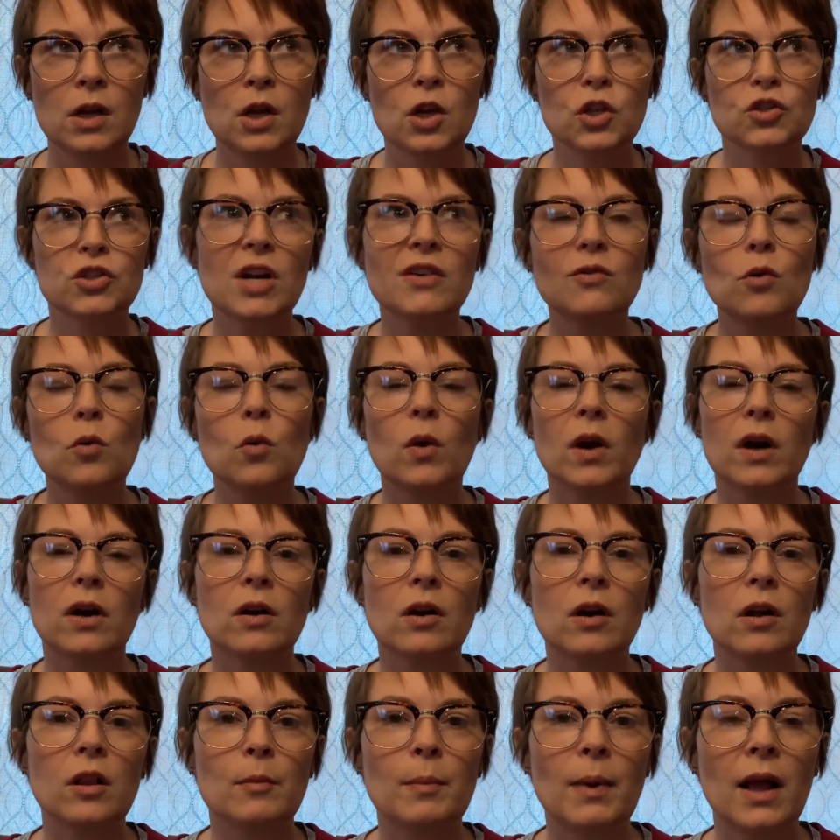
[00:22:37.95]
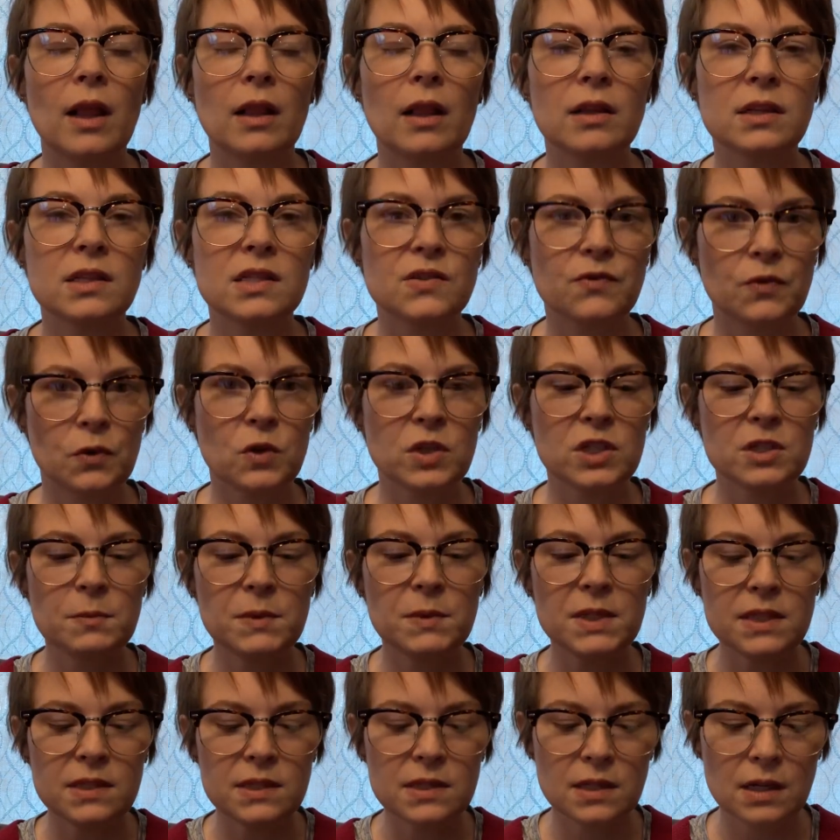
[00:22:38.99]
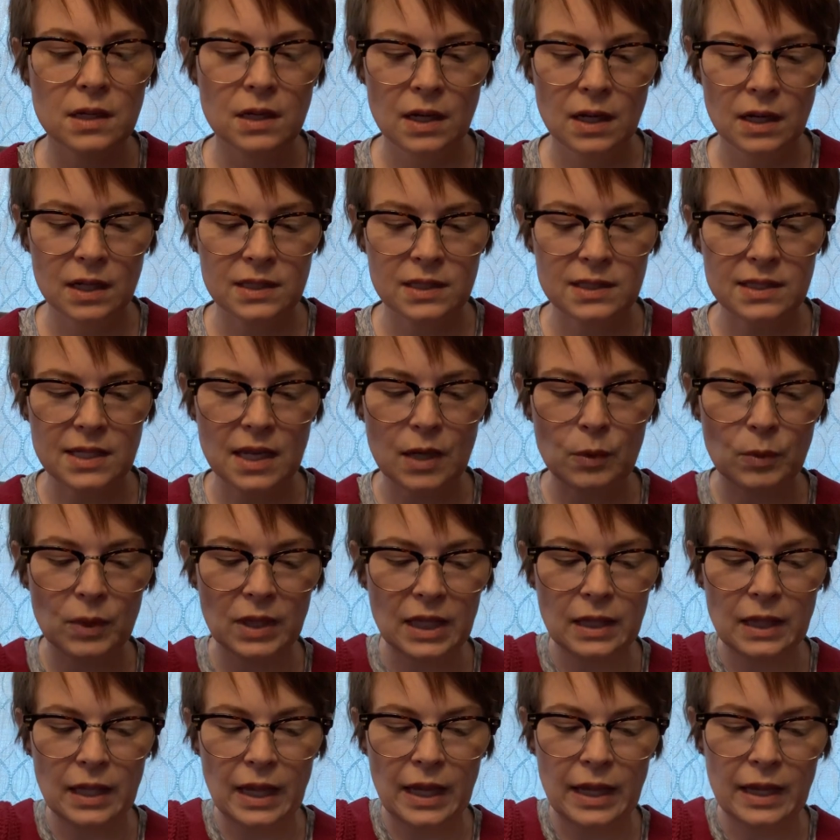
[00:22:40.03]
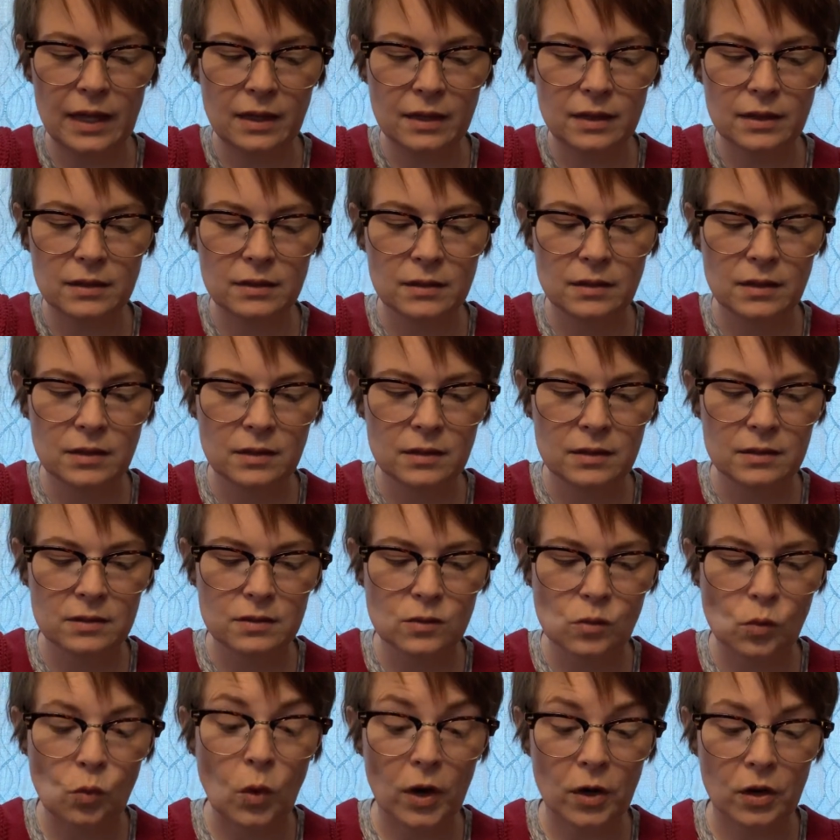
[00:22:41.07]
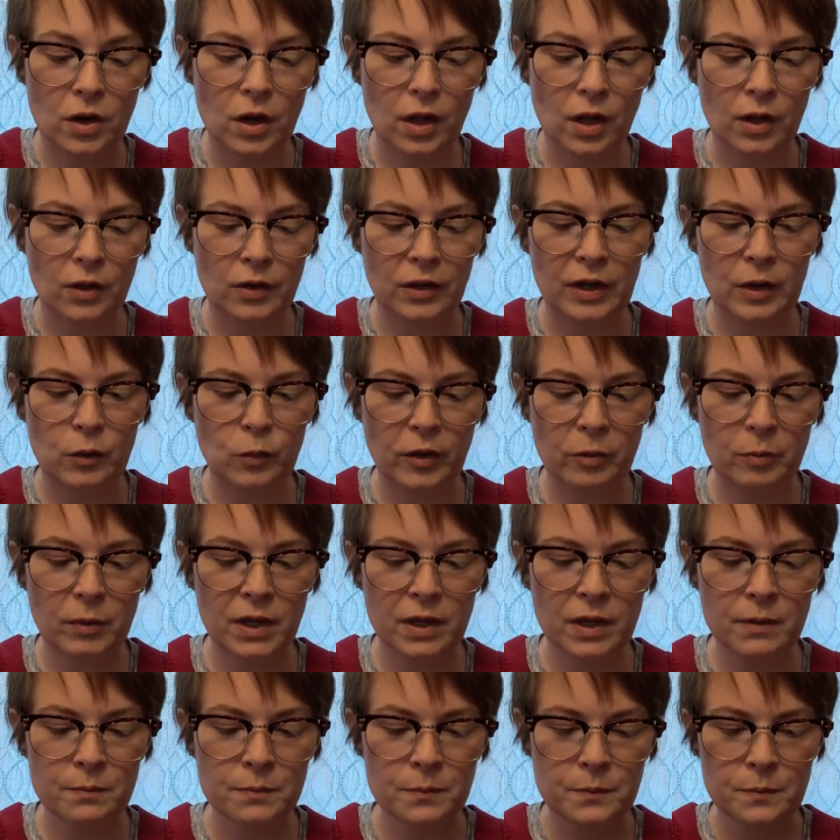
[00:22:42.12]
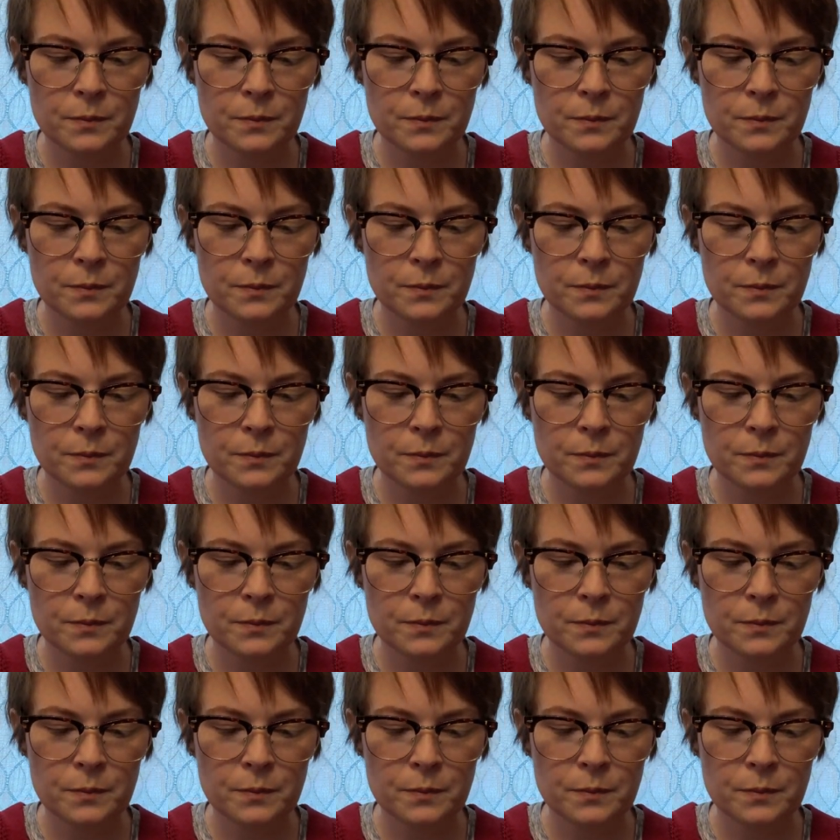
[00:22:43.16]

travel watercolor palettes for Christmas because they really like watercoloring with me.